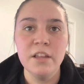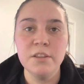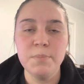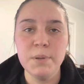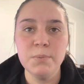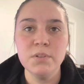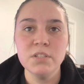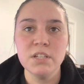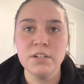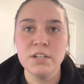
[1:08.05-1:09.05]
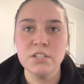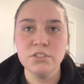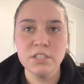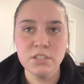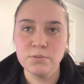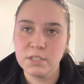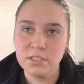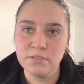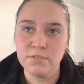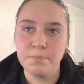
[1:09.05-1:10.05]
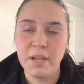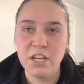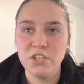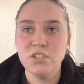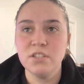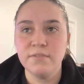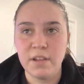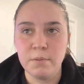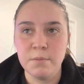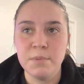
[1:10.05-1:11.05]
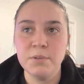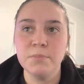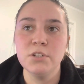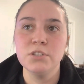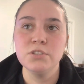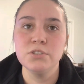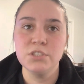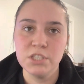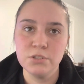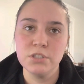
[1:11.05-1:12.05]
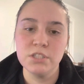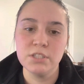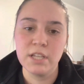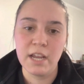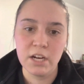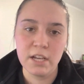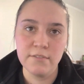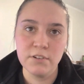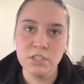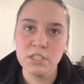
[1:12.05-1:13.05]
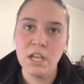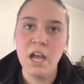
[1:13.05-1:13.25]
The people this theory addresses range from patients to family members to children to caregivers.